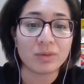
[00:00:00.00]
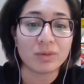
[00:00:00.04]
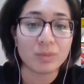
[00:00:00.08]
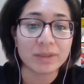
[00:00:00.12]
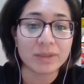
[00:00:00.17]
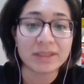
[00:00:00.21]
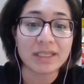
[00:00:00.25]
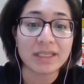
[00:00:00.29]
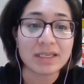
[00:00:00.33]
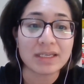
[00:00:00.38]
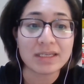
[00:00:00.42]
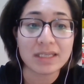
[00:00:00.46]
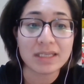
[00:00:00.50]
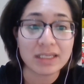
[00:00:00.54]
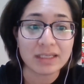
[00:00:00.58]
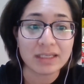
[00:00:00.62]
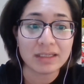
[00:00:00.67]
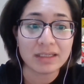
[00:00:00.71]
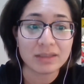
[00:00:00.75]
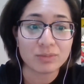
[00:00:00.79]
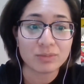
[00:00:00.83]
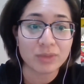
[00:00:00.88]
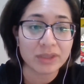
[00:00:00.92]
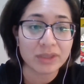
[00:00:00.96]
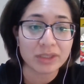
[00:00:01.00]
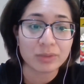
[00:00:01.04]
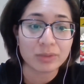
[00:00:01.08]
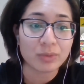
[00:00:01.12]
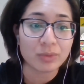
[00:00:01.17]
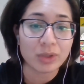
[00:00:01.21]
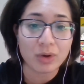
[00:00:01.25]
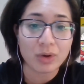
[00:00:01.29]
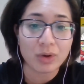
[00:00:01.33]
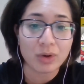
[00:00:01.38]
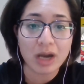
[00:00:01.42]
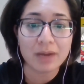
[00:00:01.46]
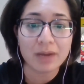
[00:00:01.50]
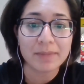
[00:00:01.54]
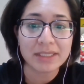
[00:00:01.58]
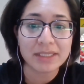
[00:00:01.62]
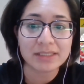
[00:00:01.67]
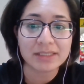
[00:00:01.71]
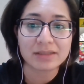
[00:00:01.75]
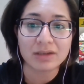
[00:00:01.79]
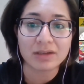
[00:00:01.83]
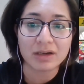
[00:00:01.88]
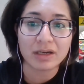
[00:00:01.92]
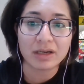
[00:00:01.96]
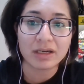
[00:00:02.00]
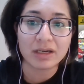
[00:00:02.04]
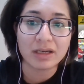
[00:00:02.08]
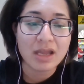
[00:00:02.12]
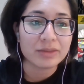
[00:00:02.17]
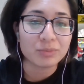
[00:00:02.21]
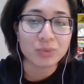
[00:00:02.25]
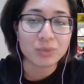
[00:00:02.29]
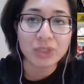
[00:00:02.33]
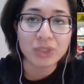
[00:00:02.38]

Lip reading: what they need, what their requirements are. The